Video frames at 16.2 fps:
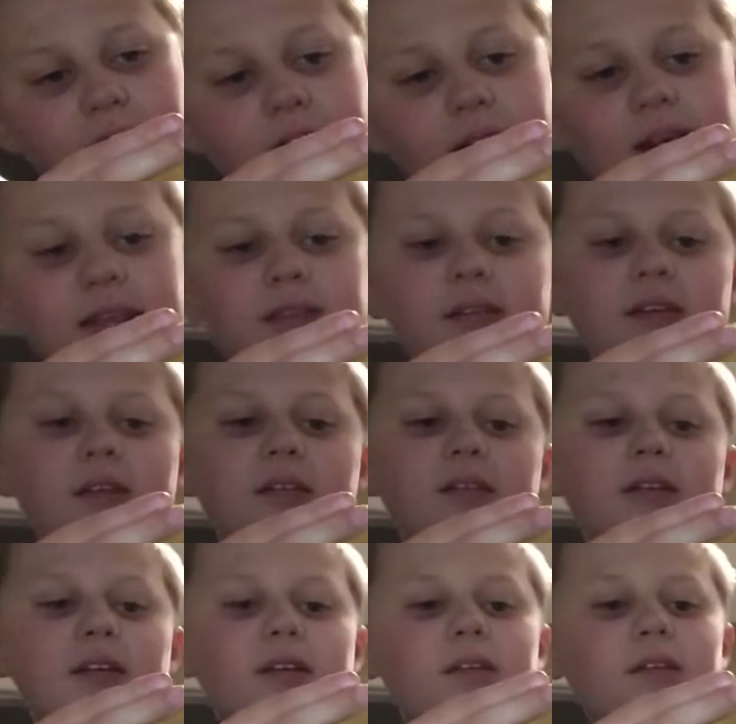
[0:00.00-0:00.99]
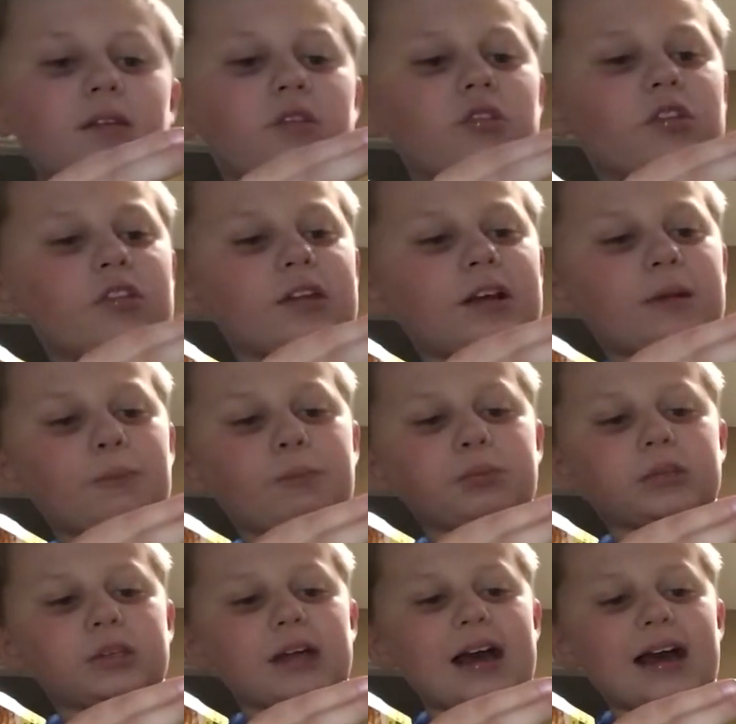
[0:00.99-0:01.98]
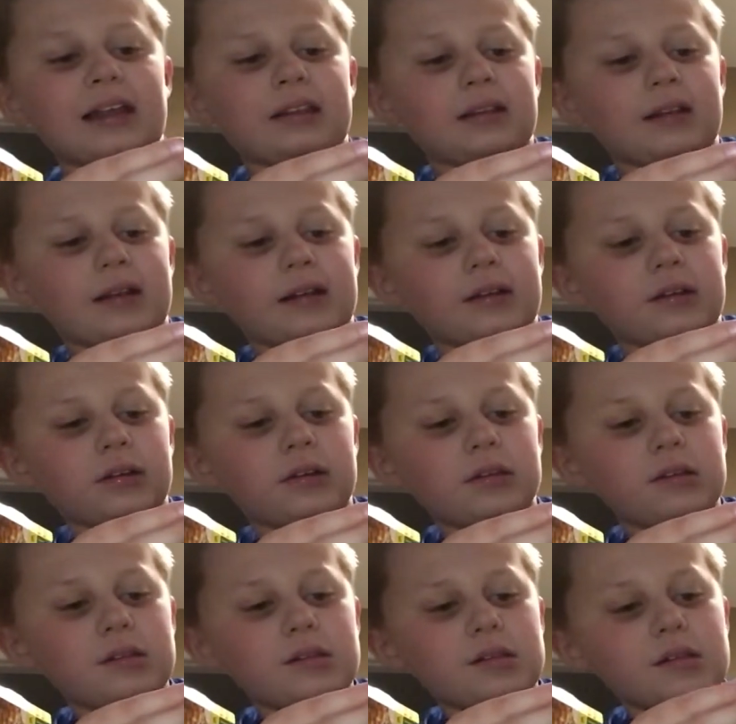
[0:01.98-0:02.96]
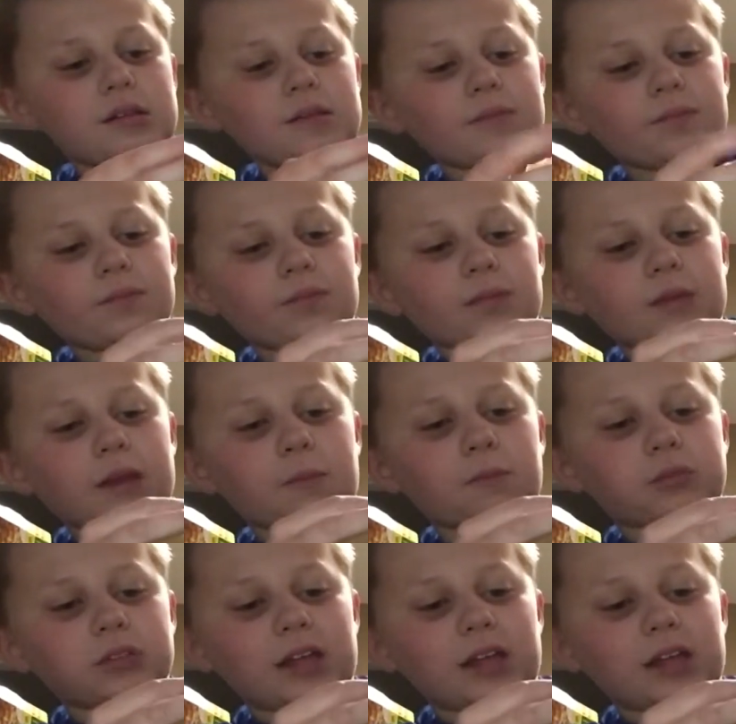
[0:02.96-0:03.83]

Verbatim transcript: slices. These are just like plastic and I